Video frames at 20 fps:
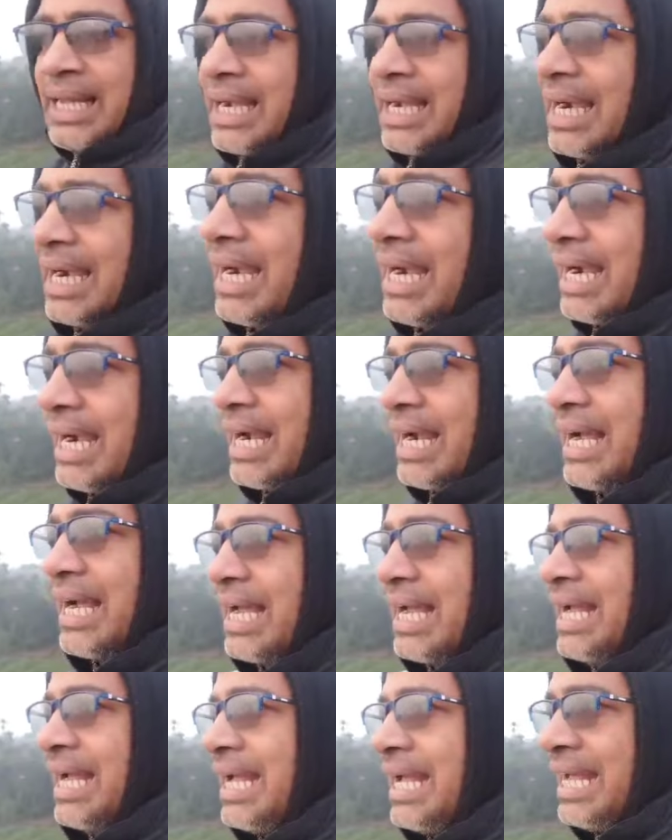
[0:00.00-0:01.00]
uh,
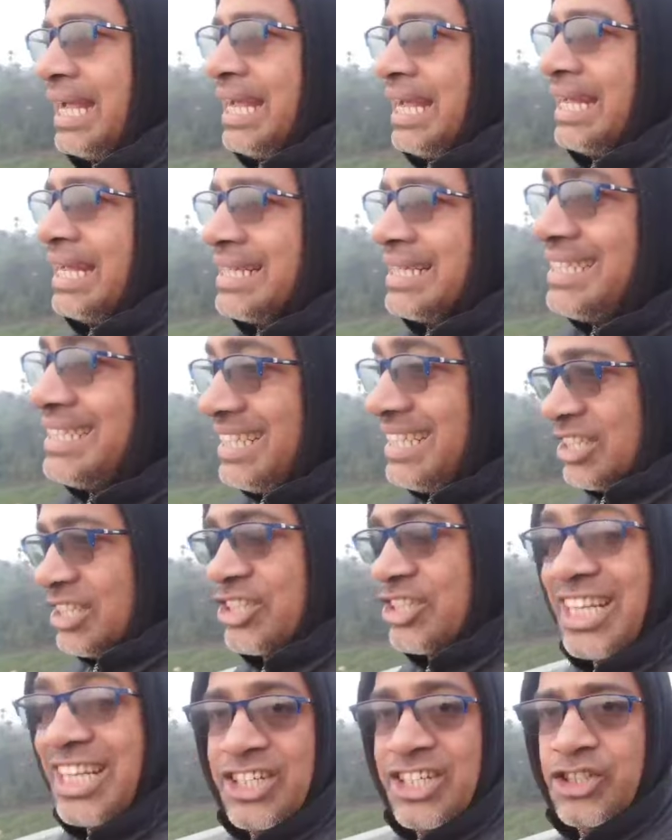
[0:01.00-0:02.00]

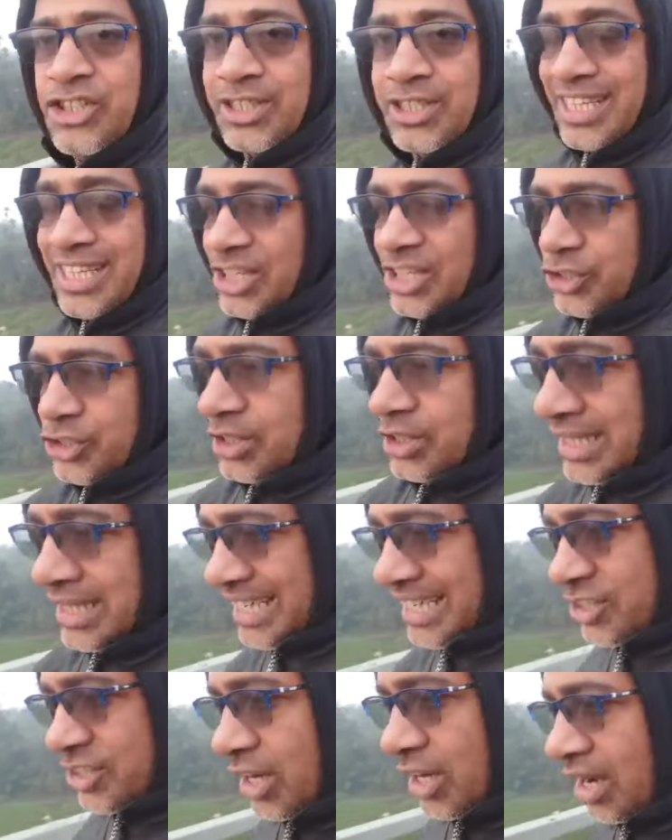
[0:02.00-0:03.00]
this
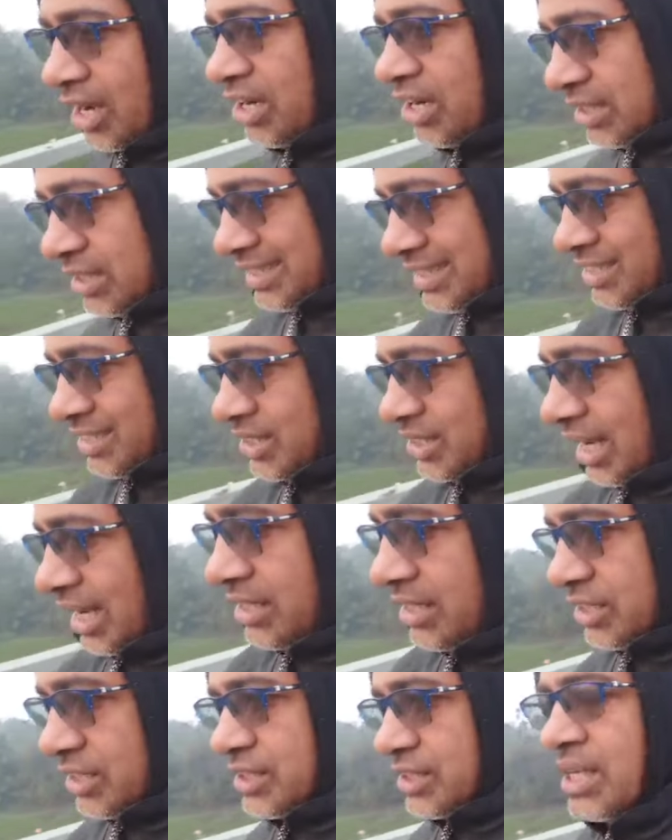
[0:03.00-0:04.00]
its color is
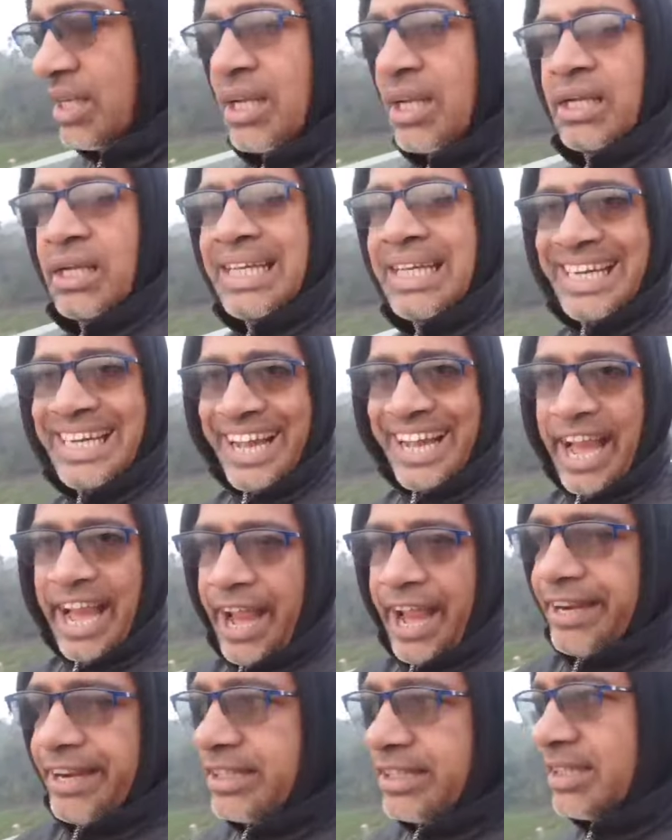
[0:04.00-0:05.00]
like this,
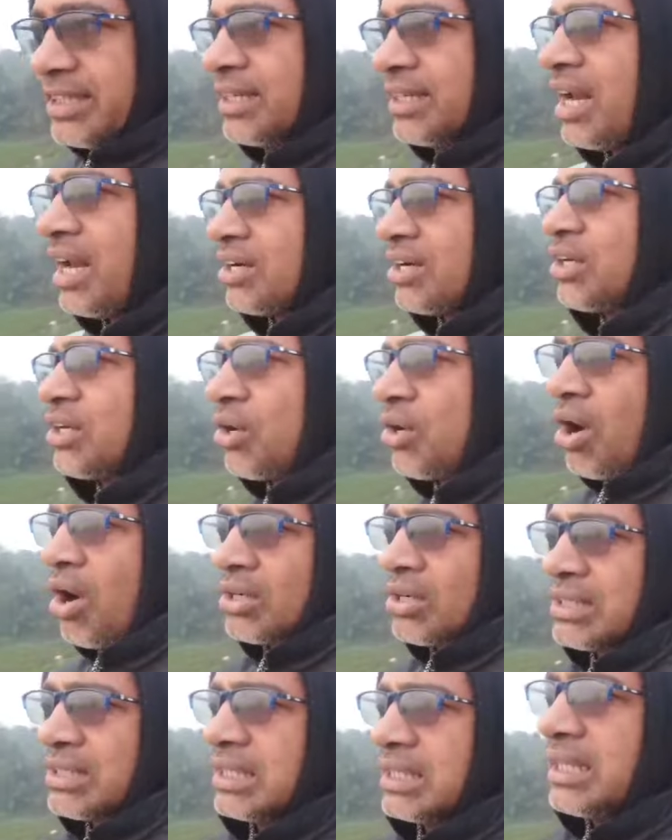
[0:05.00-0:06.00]
red,
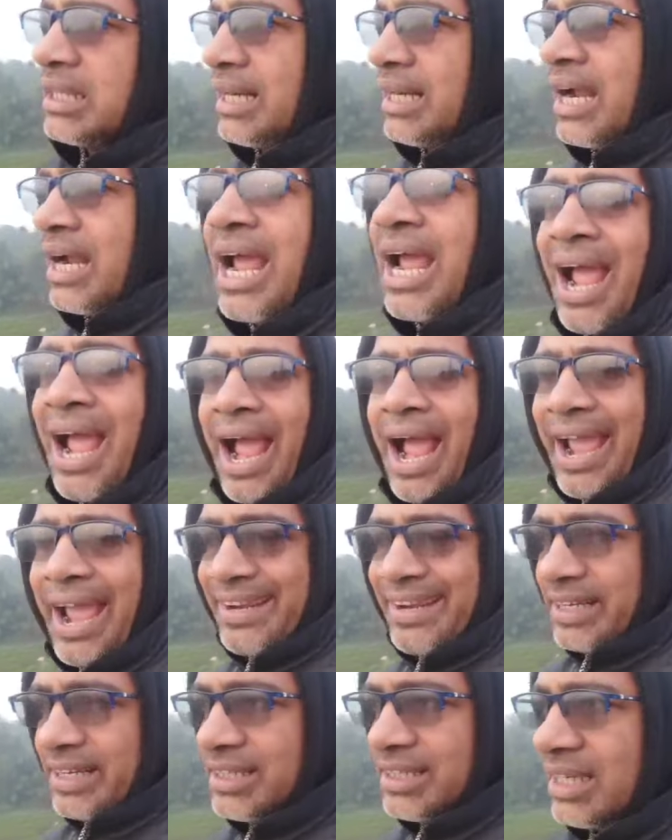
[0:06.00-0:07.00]
not
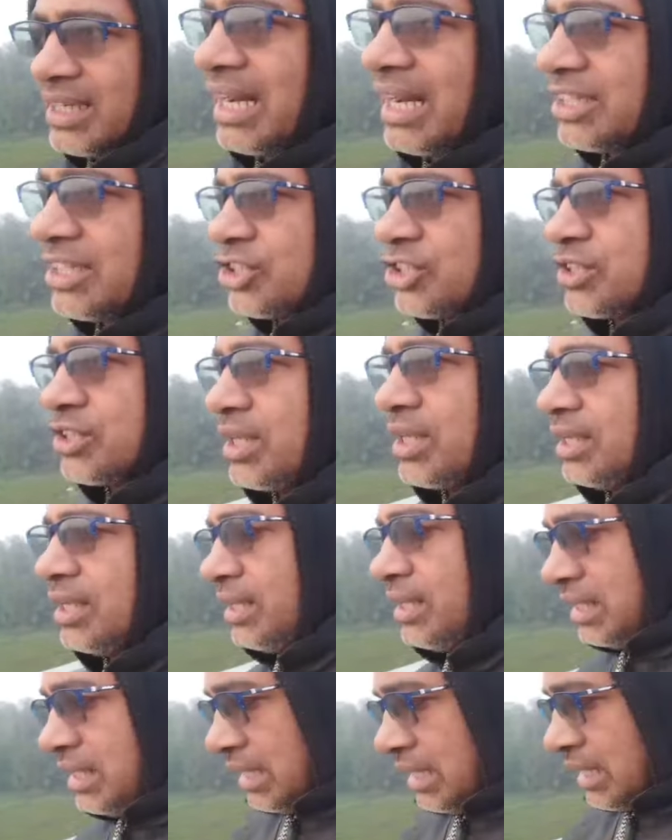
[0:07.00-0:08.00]
high red, like this,
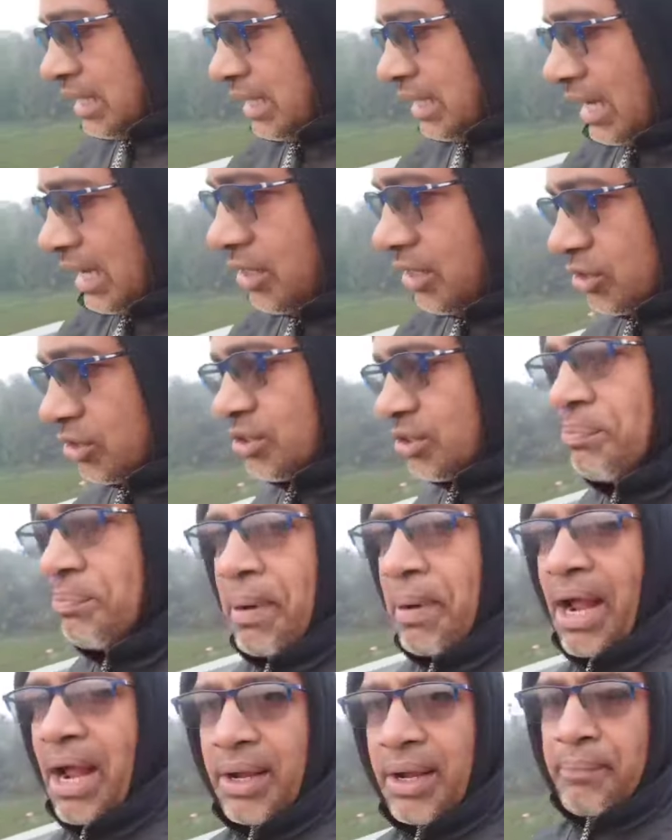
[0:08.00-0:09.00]
like also
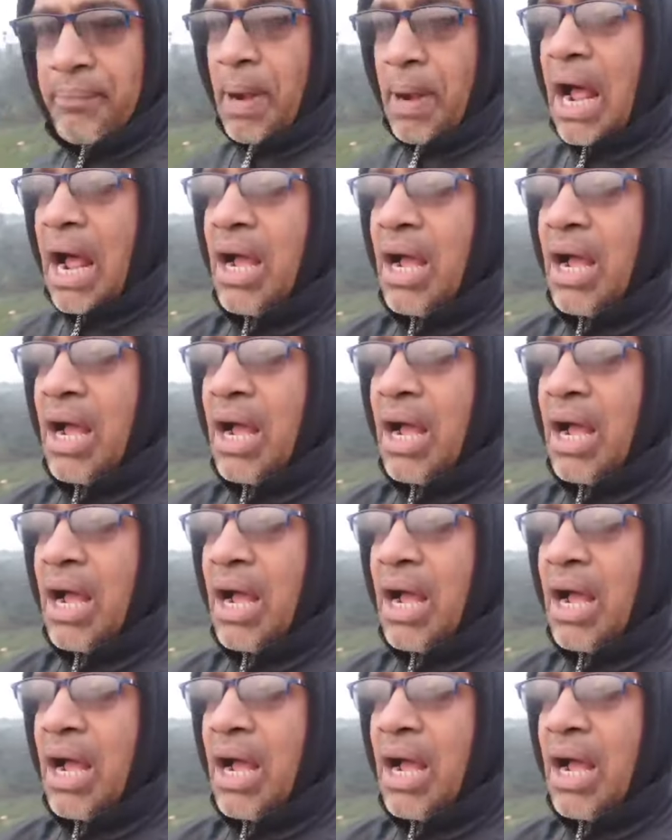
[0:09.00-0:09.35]
brown,